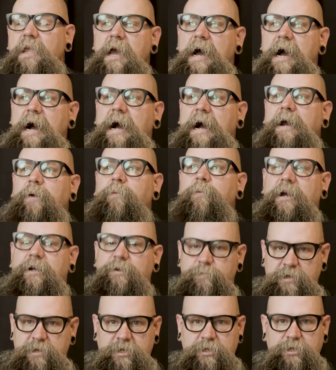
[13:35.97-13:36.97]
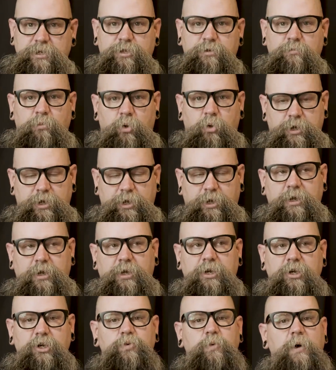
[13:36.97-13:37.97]
I recommend the morning.
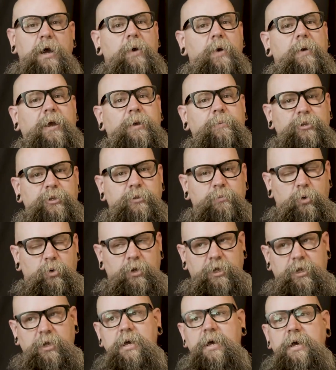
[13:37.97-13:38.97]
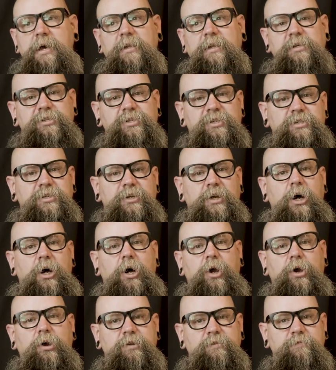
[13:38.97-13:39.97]
Here's why I recommend the morning. This isn't a
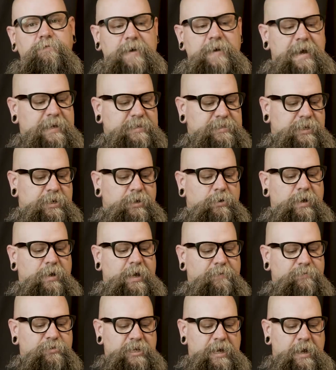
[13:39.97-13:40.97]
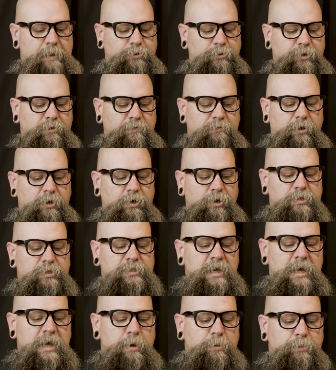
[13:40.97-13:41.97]
hard and fast. I don't have chapter and verse.
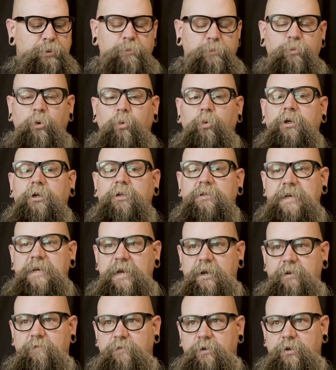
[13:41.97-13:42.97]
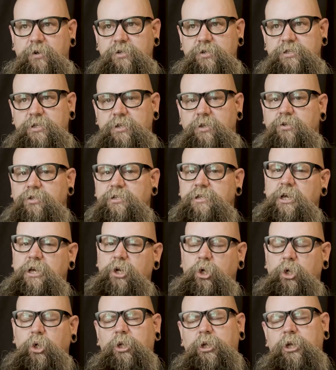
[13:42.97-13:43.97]
People will take a verse and they'll say,
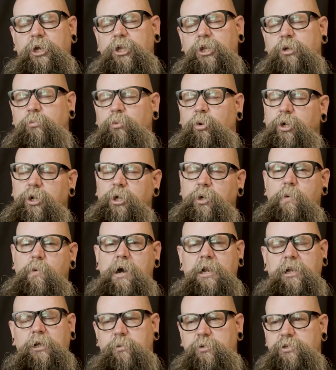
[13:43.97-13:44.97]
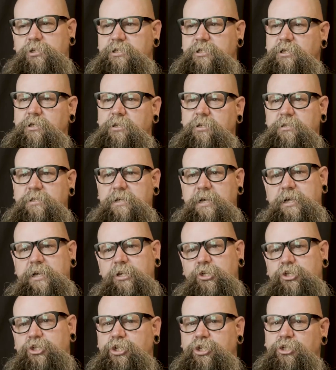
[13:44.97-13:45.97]
early in the morning while it was still day,
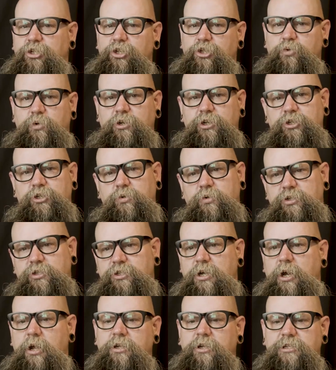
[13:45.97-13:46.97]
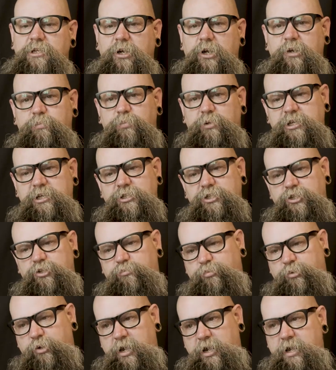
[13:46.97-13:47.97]
Jesus went to a solitary place to
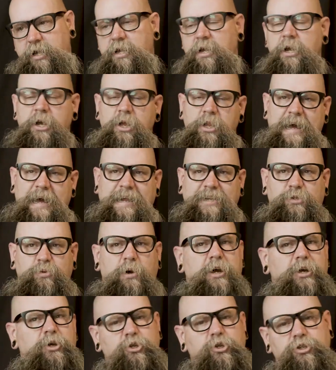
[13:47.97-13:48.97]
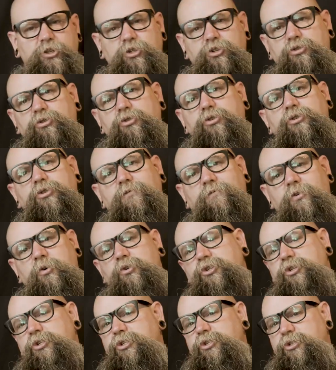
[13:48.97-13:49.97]
pray. That's why you should do your
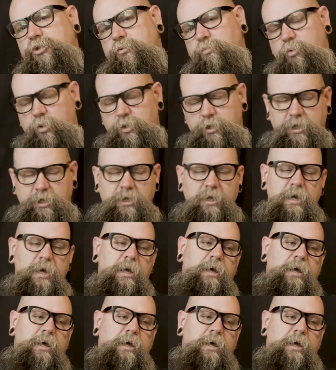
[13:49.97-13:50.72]
devotions in the morning.